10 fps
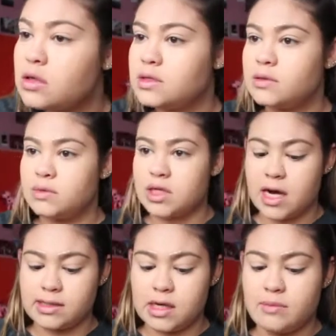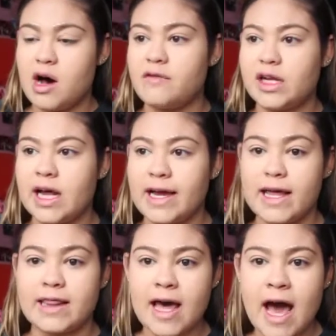some dots above it
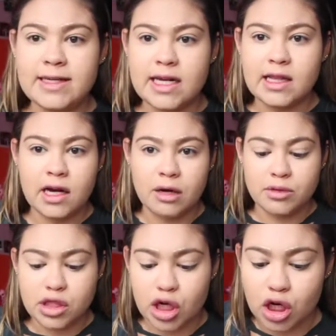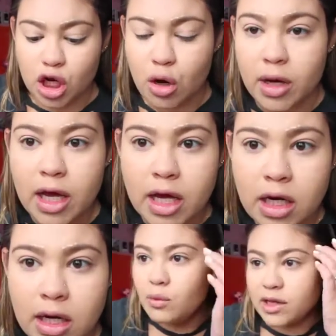like that, and then I'm just gonna go
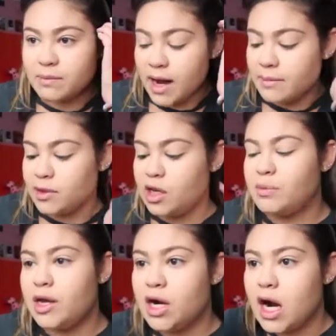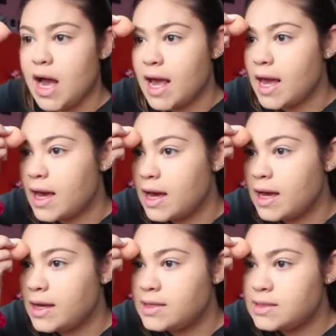in with my beauty blender
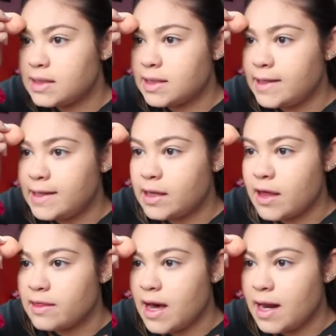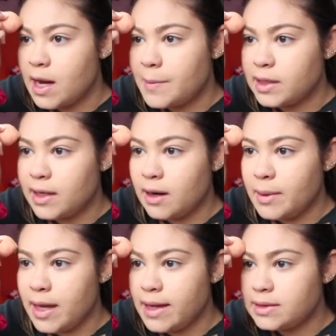and clean that up a little
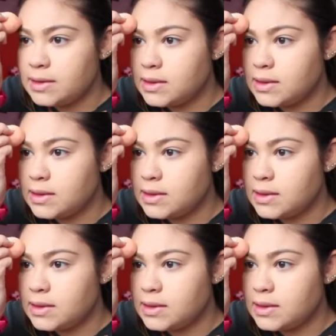bit.